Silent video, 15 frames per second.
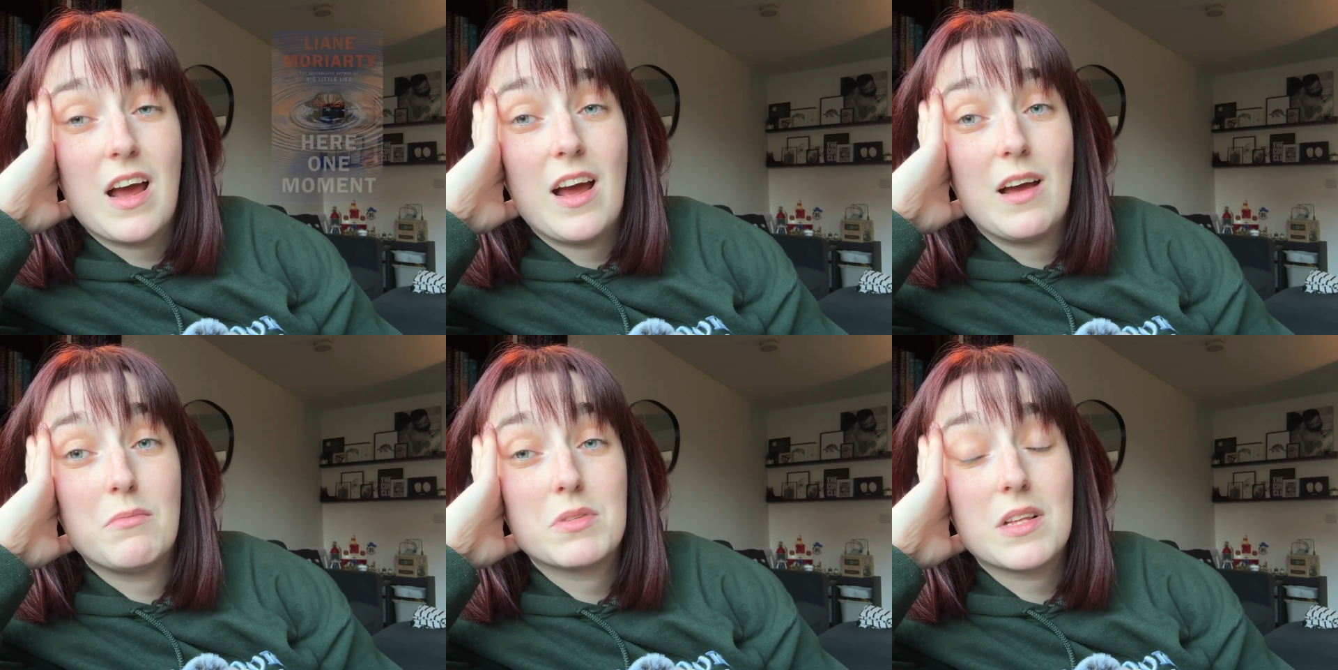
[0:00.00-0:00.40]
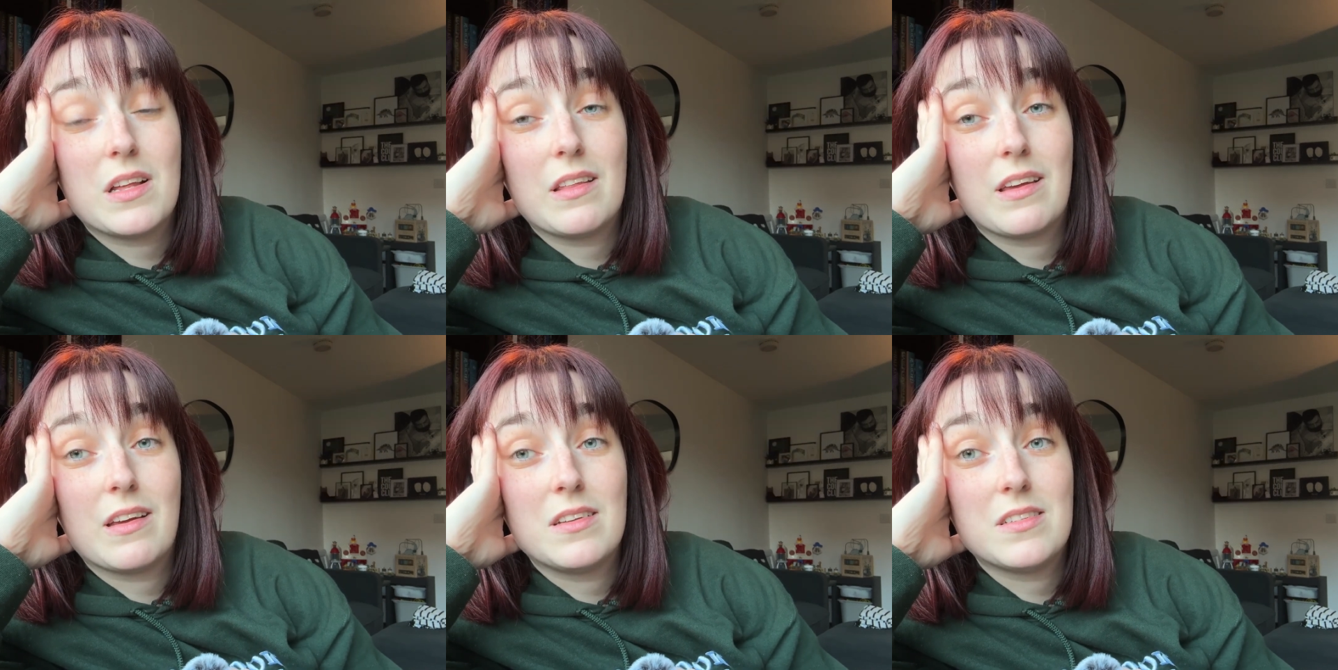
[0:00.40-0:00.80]
I'm
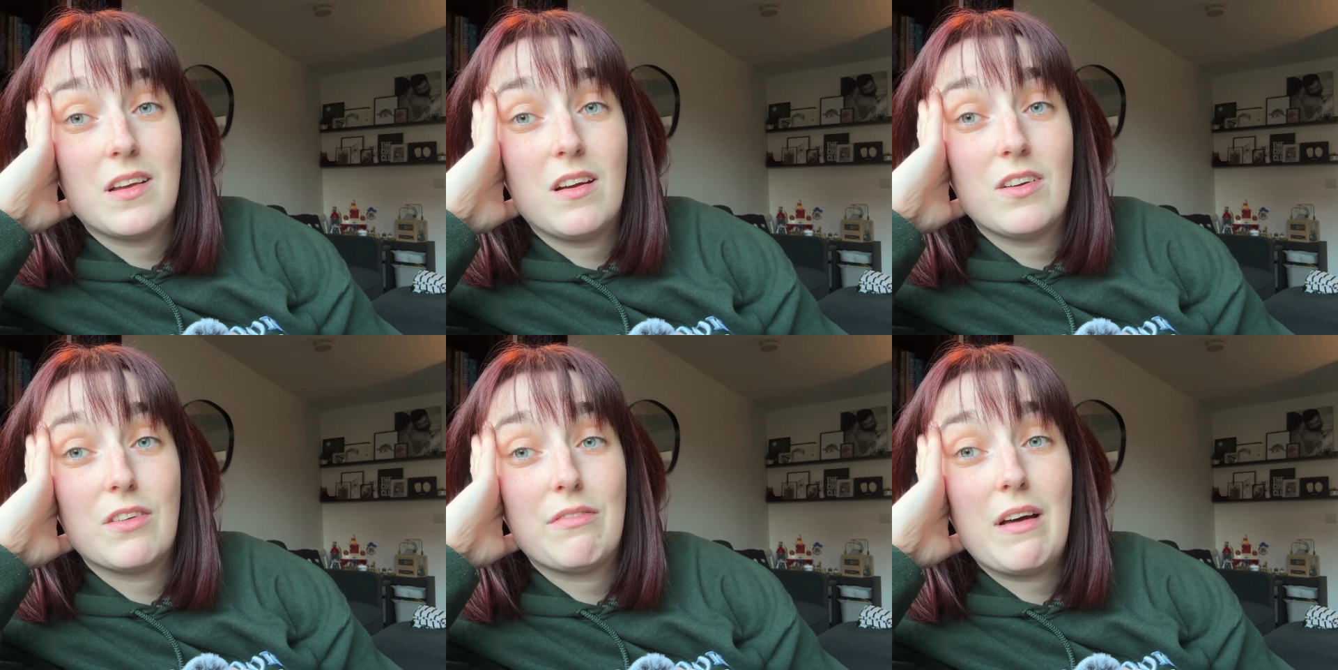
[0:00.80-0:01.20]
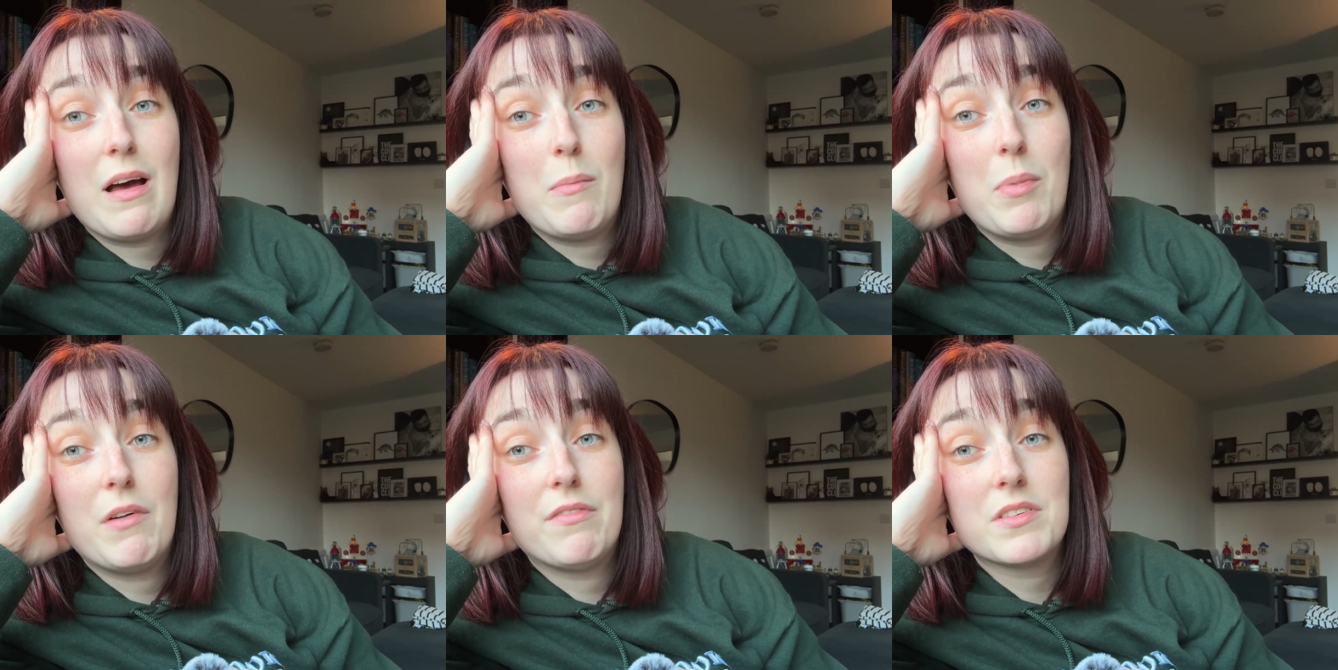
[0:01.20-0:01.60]
slightly concerned I've hit a
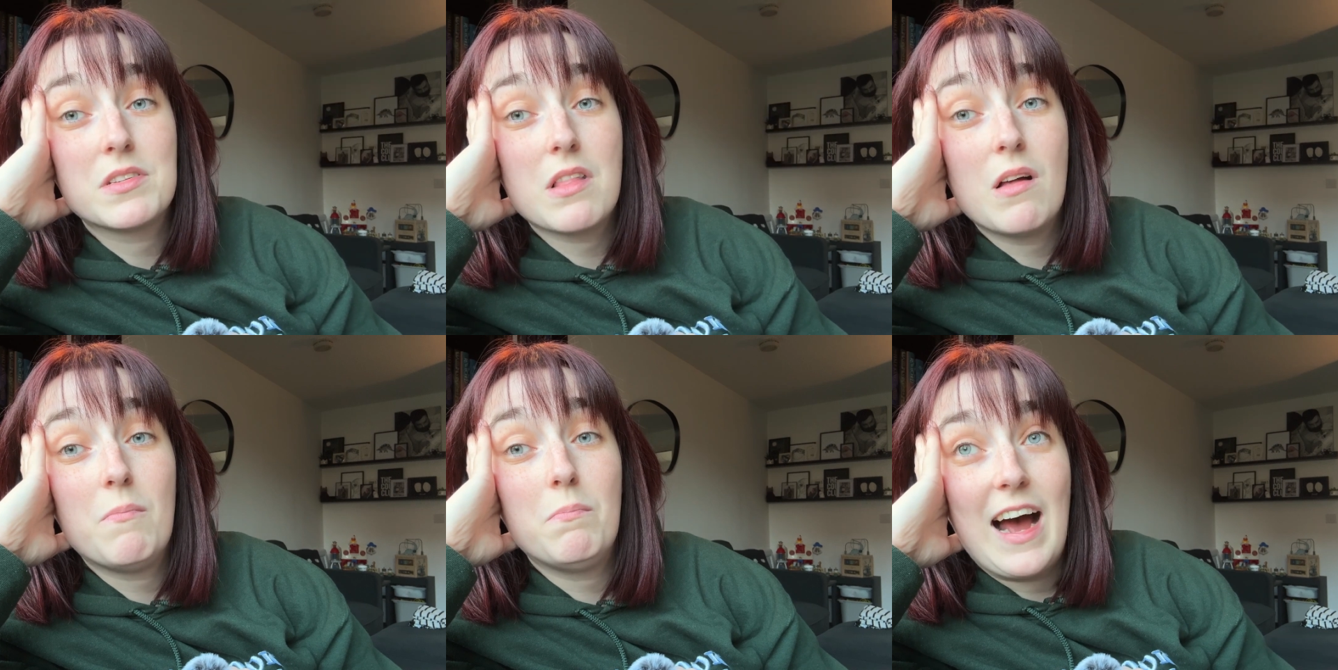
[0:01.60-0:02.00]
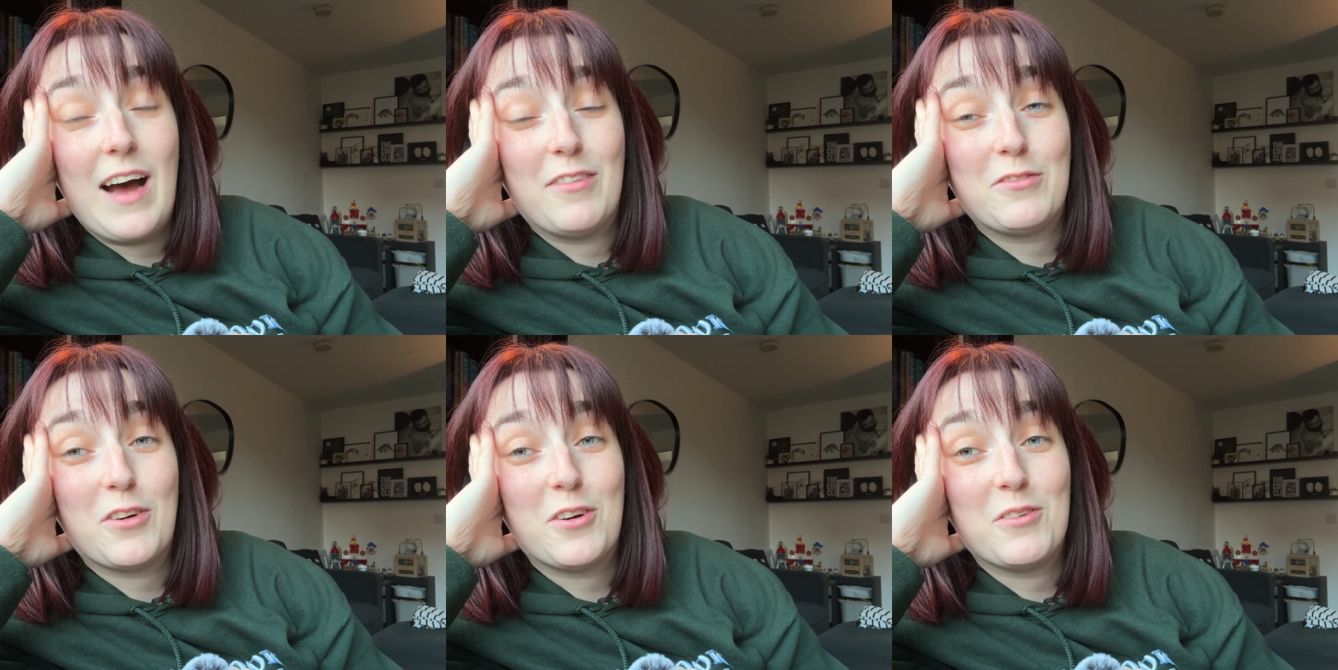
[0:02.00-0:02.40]
bit of a slump
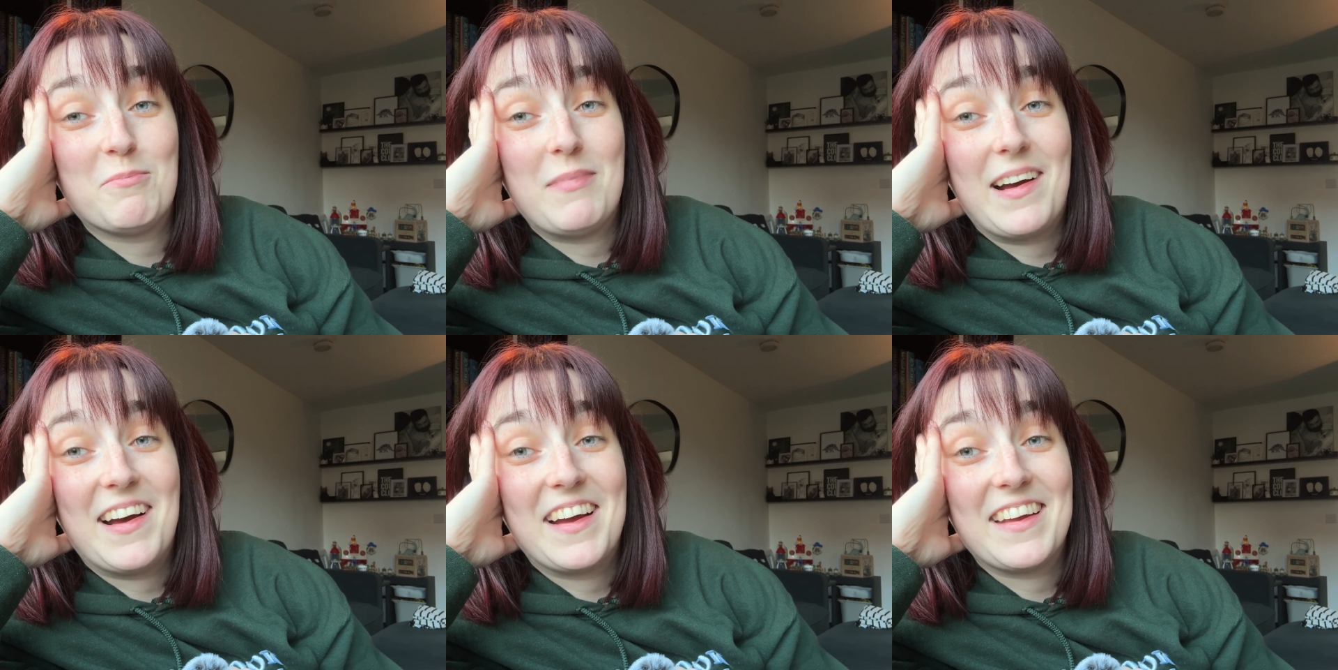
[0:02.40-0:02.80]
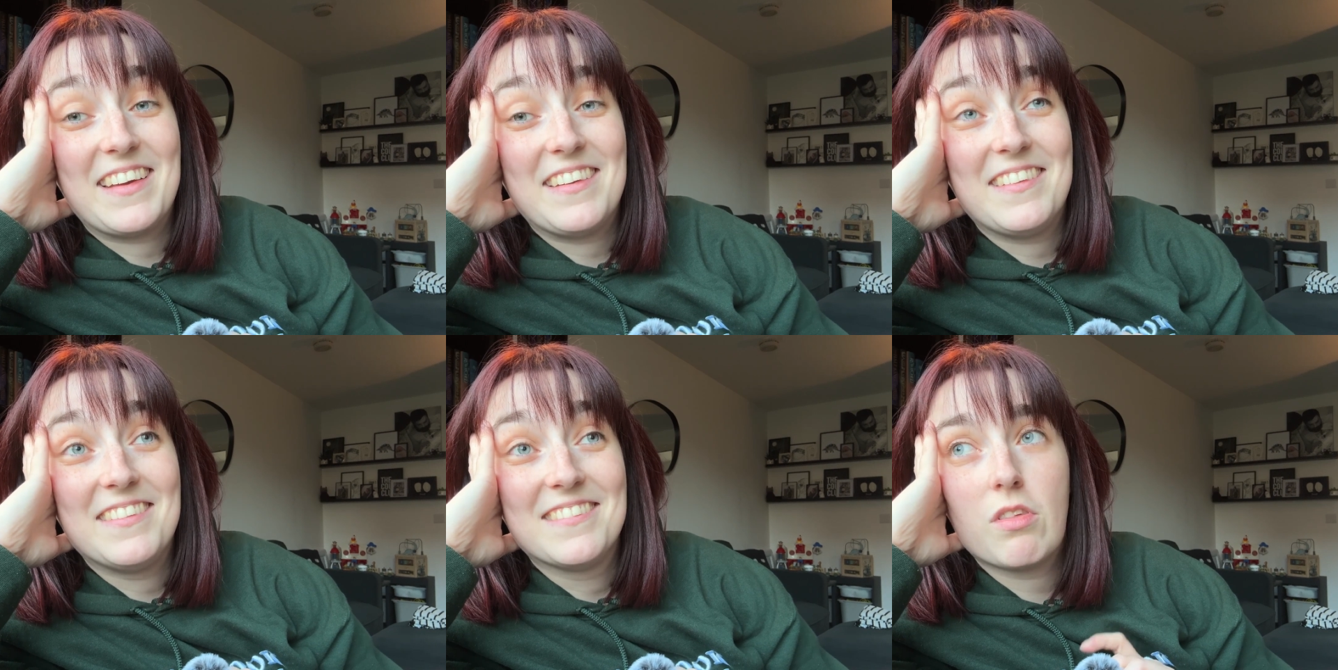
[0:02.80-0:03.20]
after my